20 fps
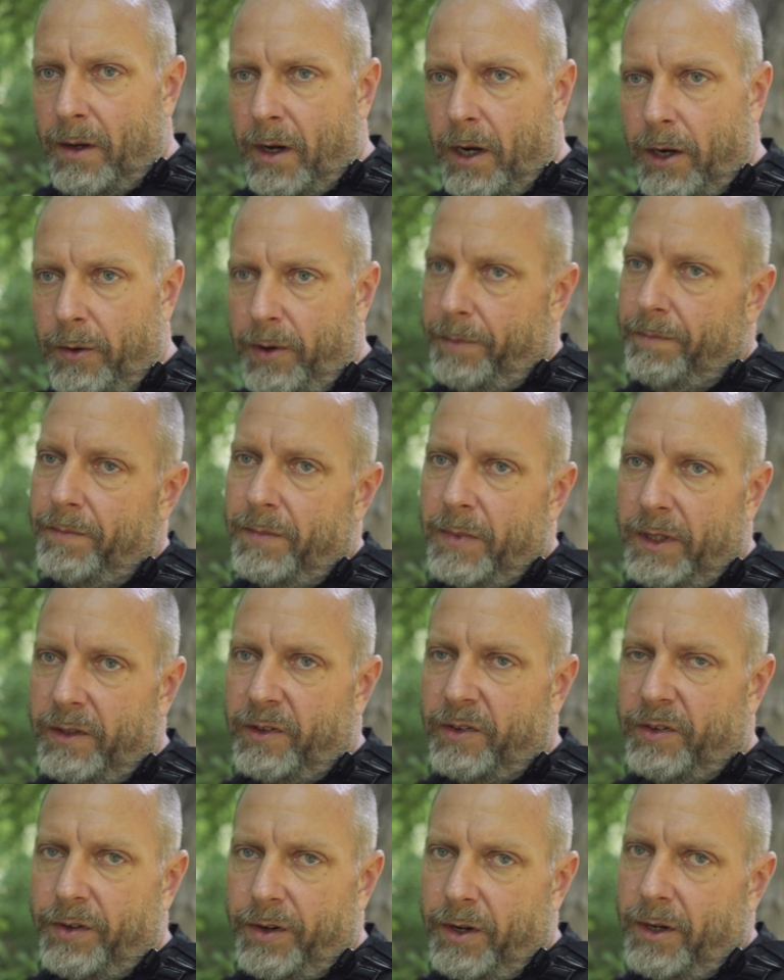Anyway,
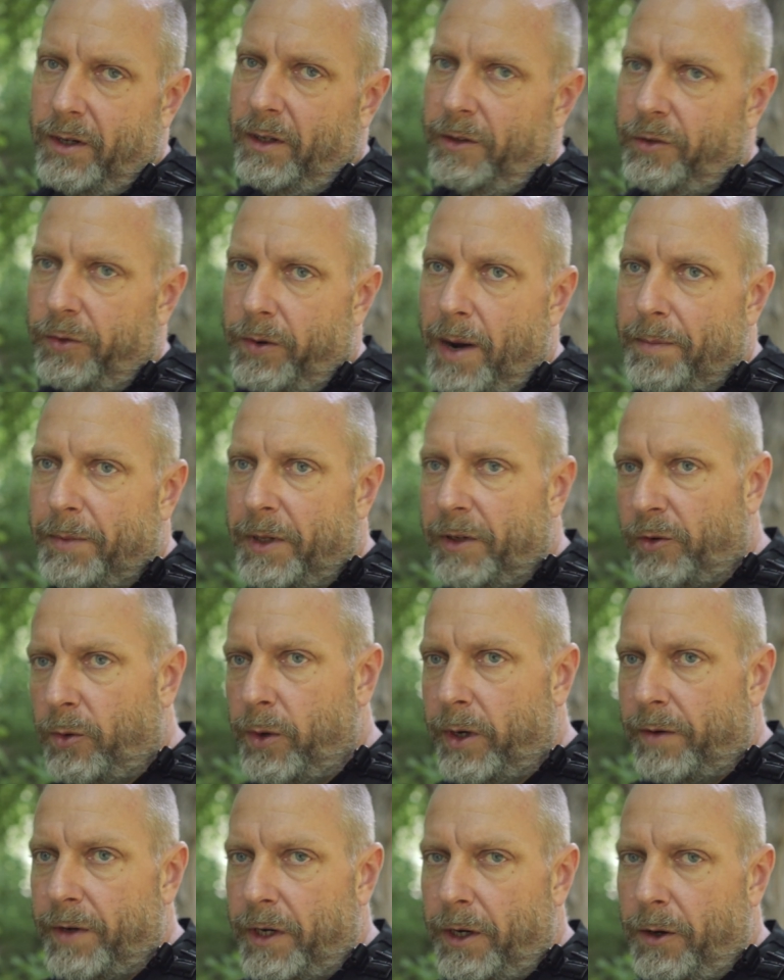let's wrap this
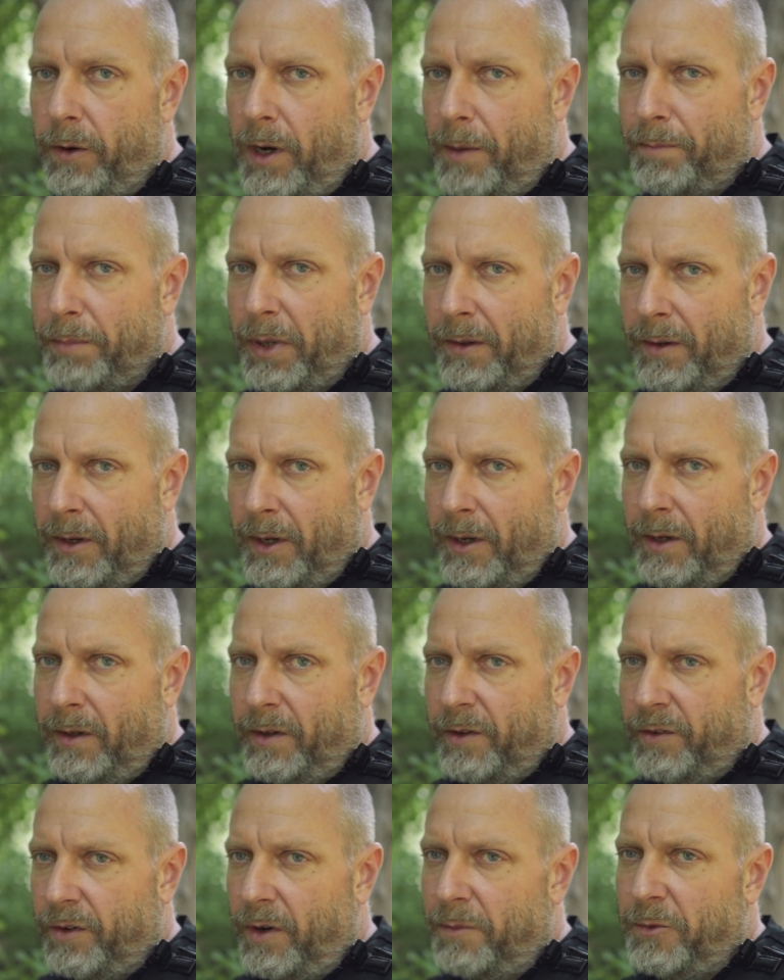quick video up,
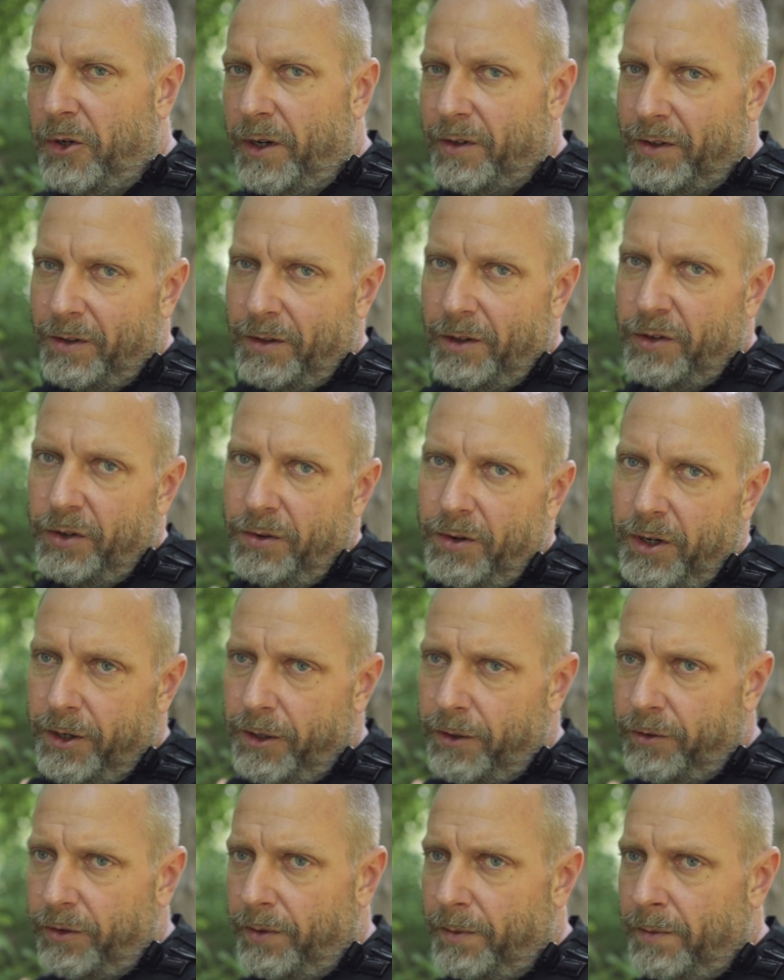summarizing the 2
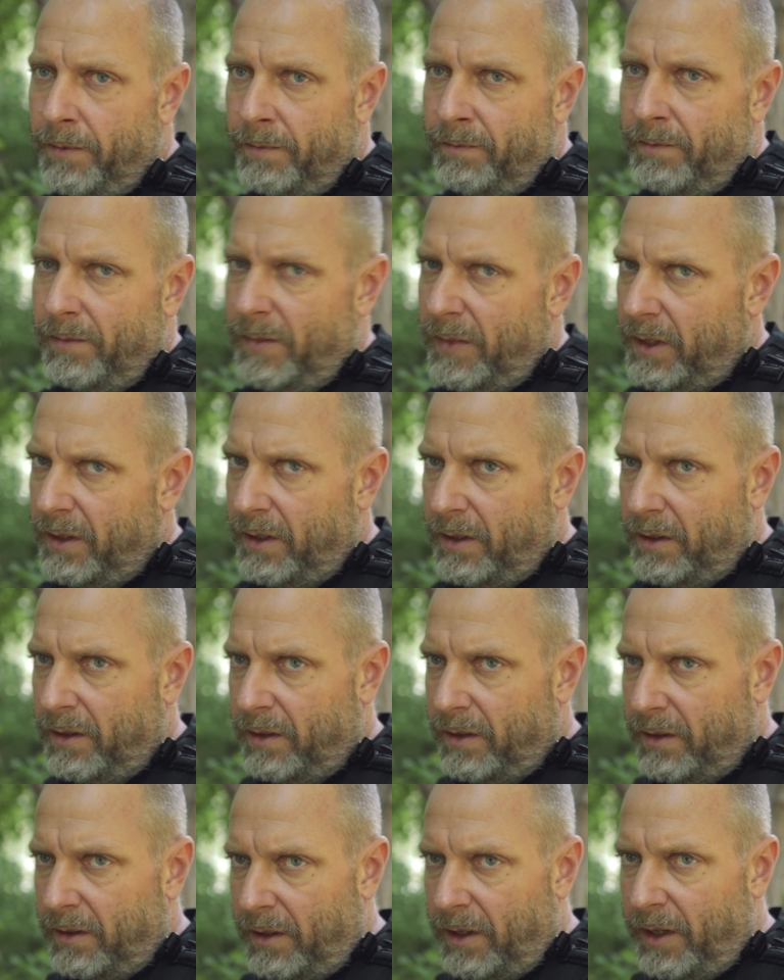years.
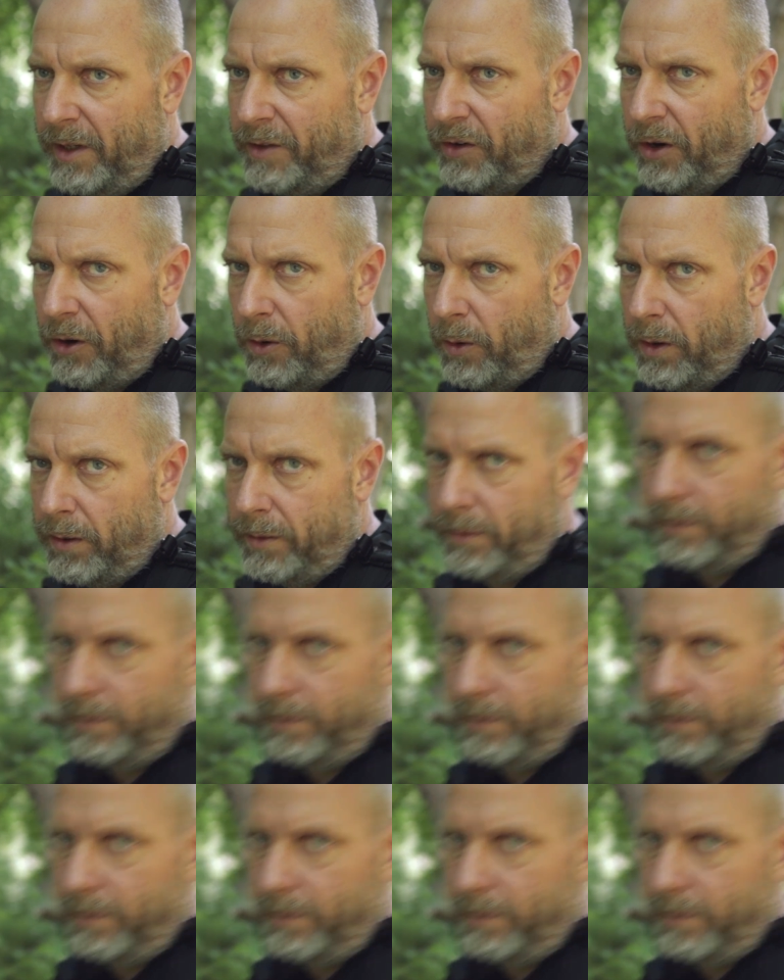Let's go.